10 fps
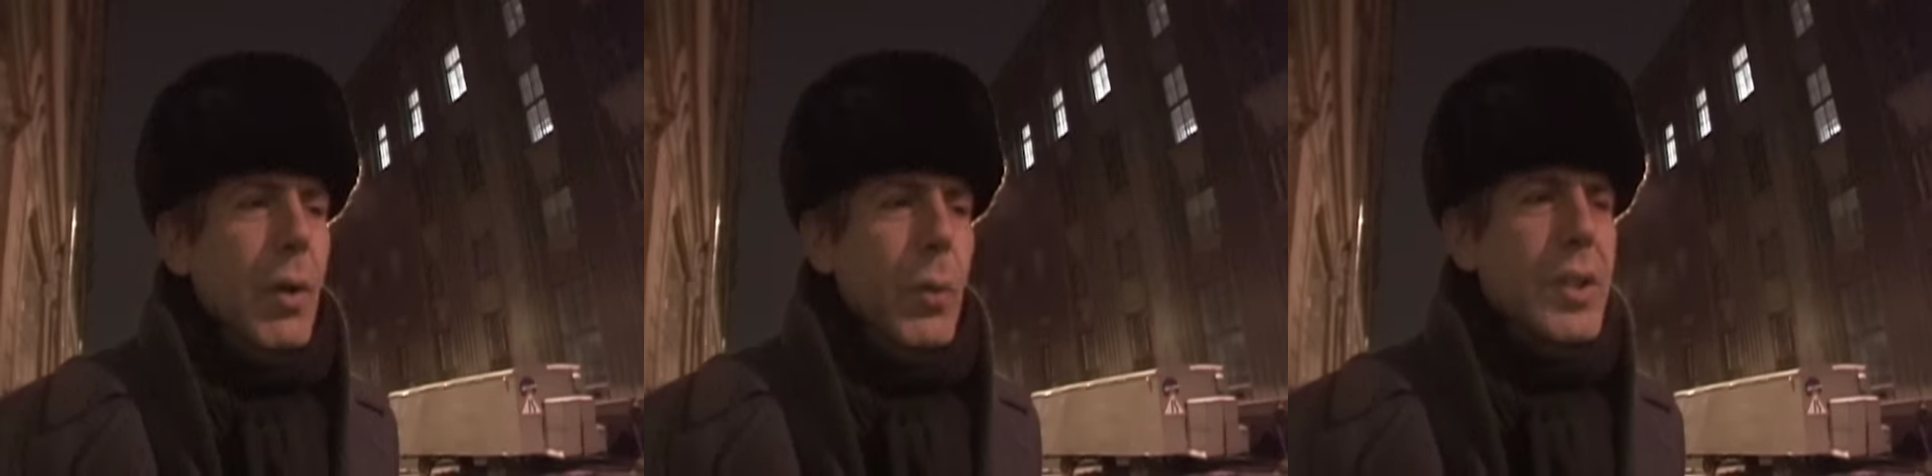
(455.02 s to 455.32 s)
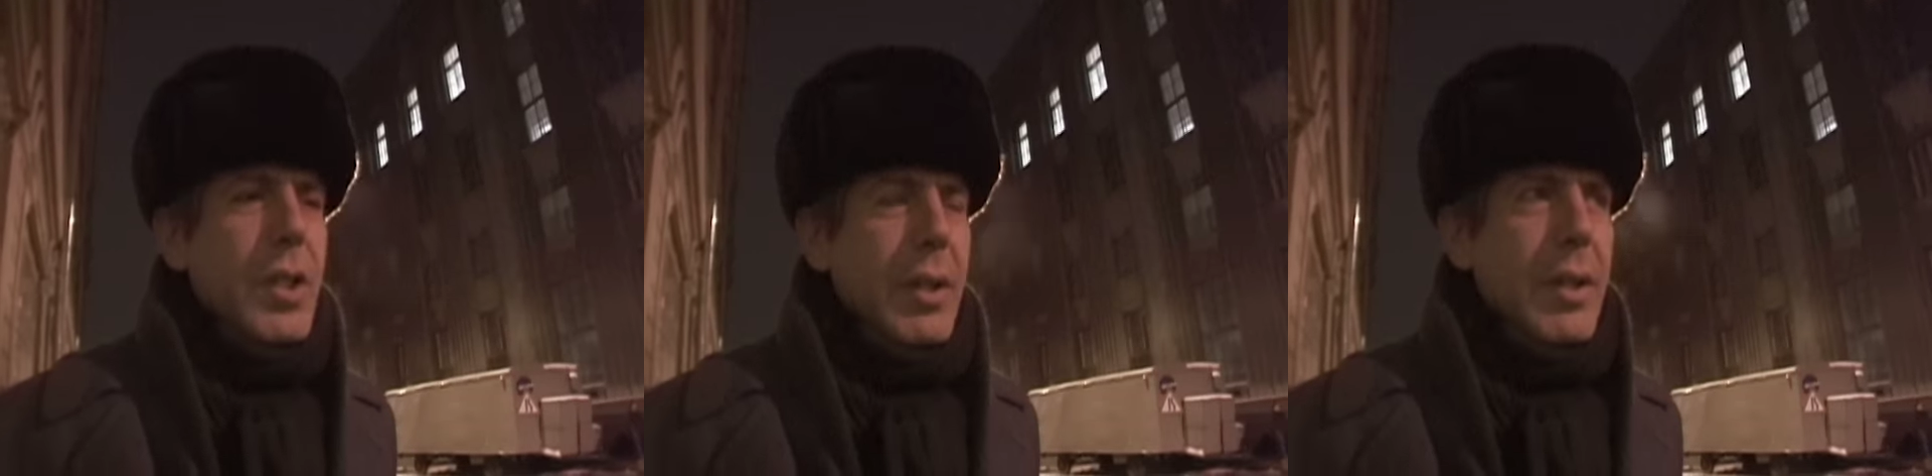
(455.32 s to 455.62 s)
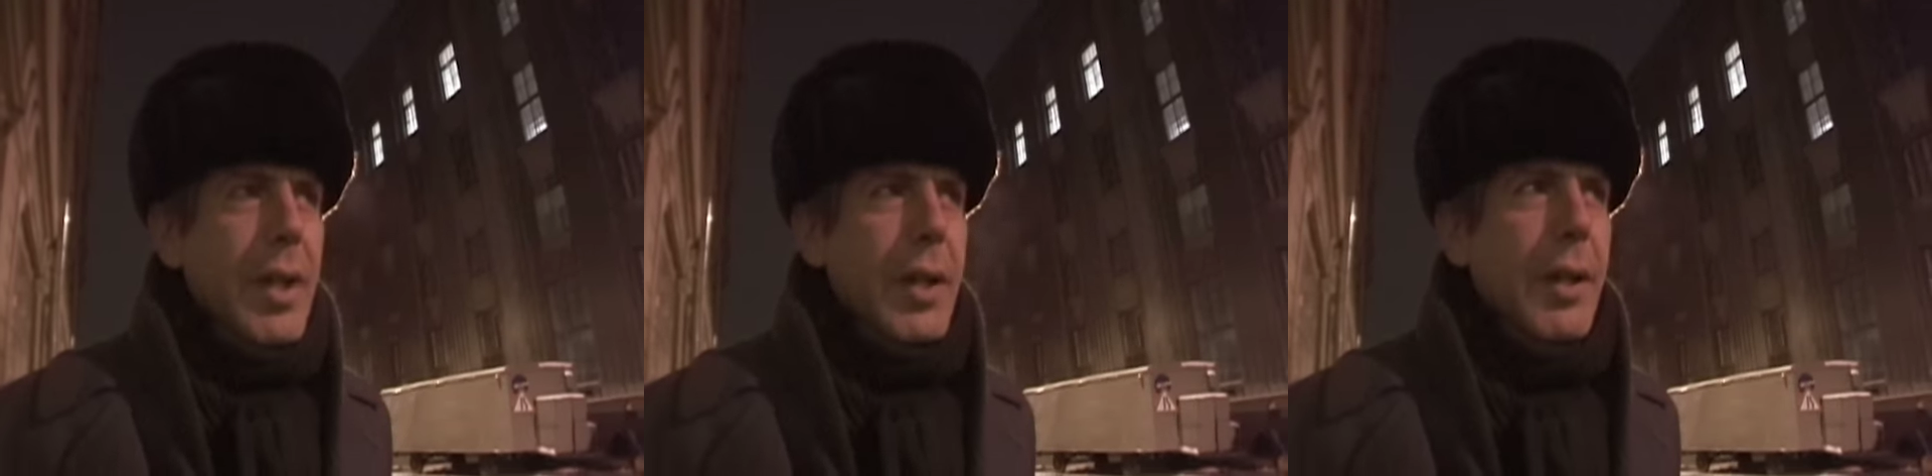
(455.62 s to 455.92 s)
which he
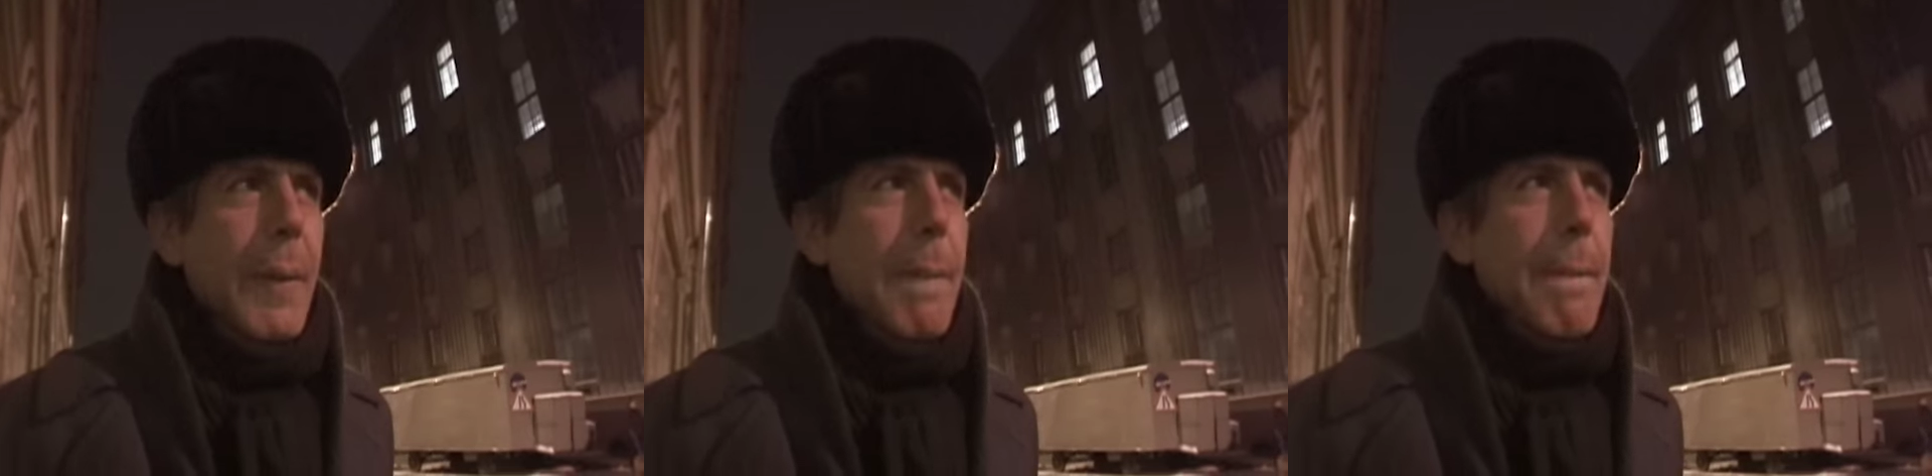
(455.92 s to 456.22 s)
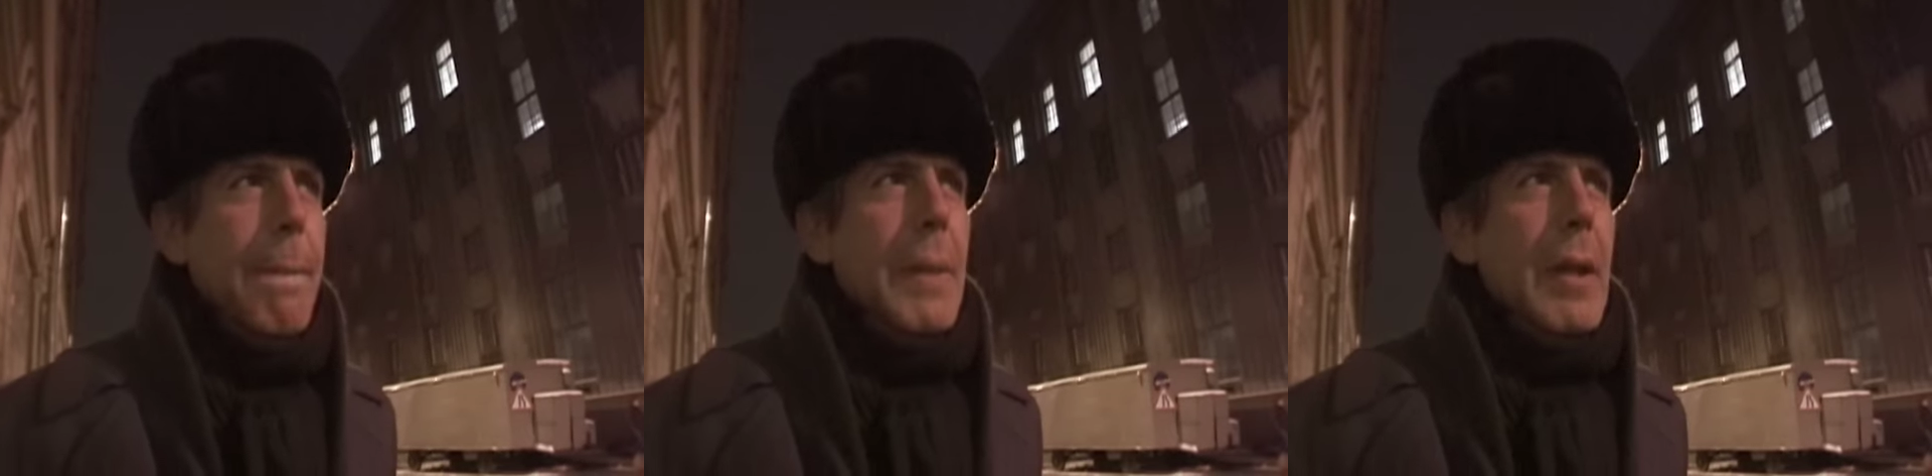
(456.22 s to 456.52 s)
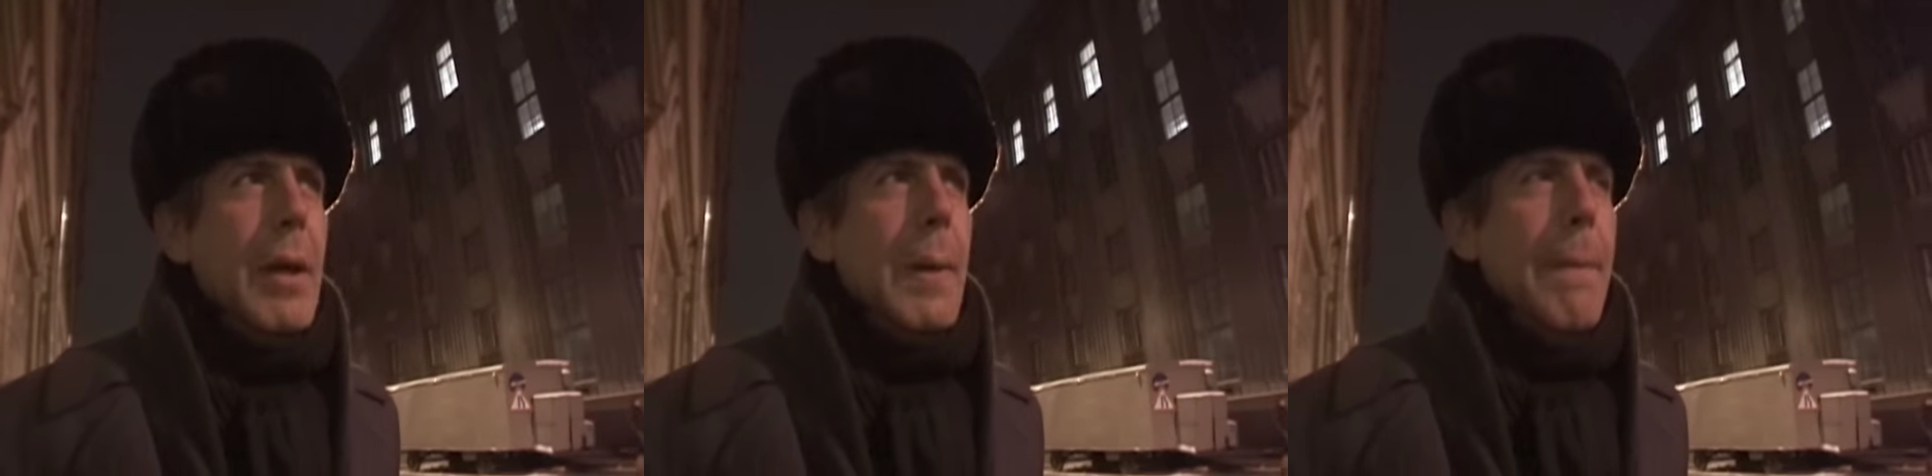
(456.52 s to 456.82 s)
did,
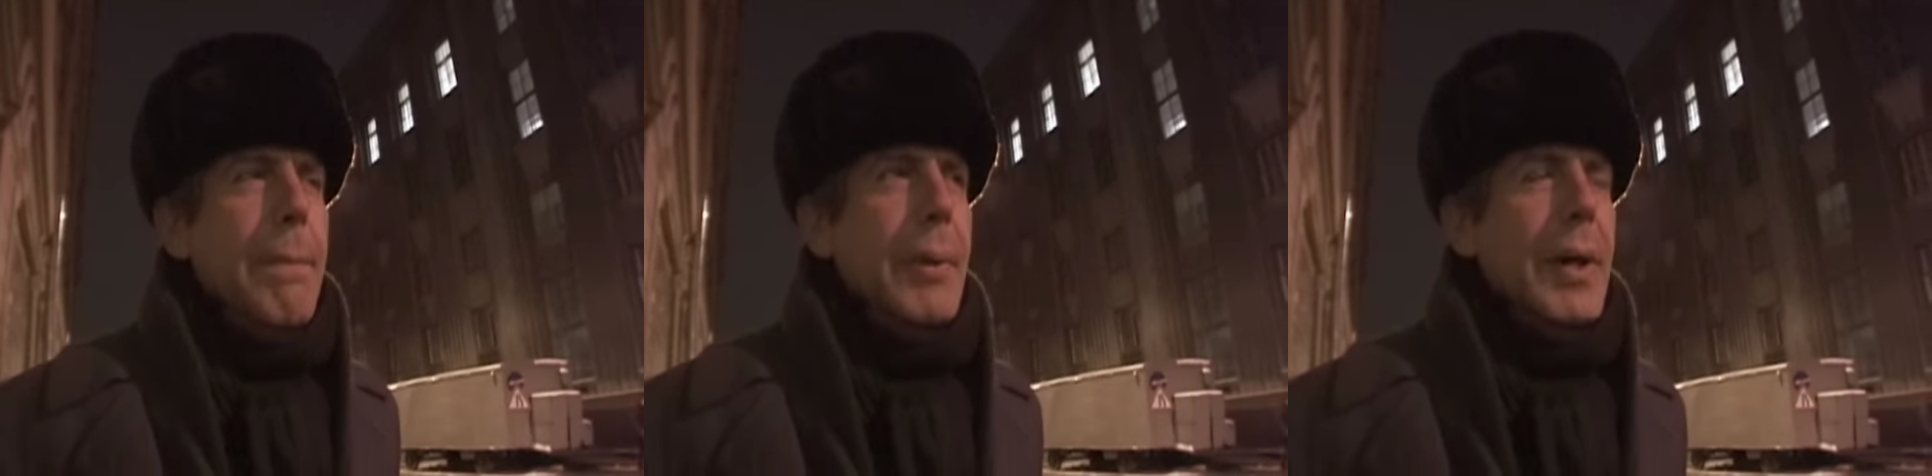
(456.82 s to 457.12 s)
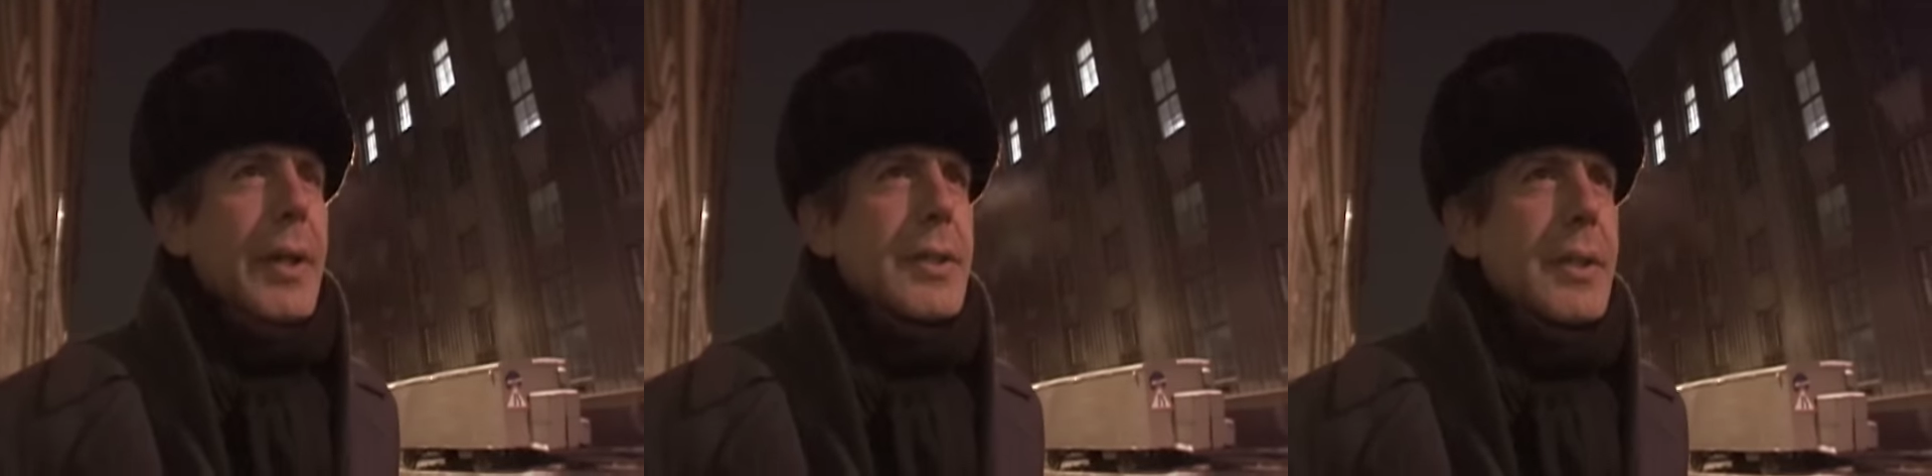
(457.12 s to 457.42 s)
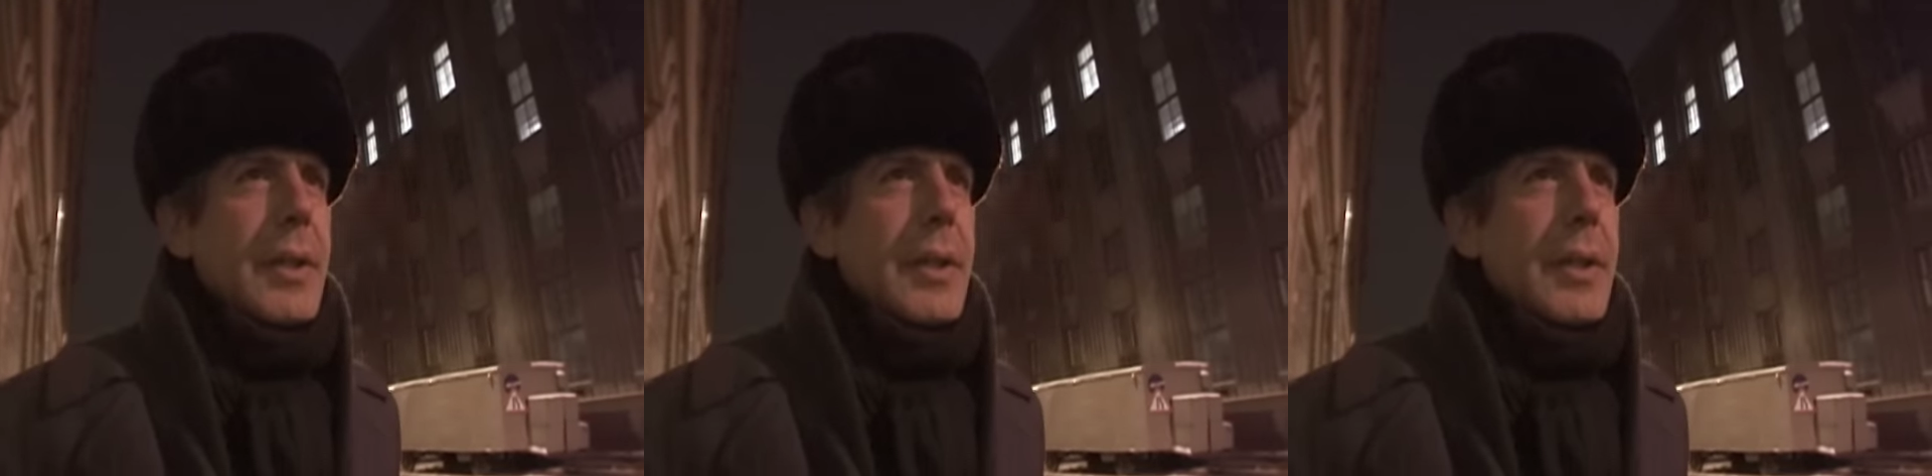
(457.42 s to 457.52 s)
but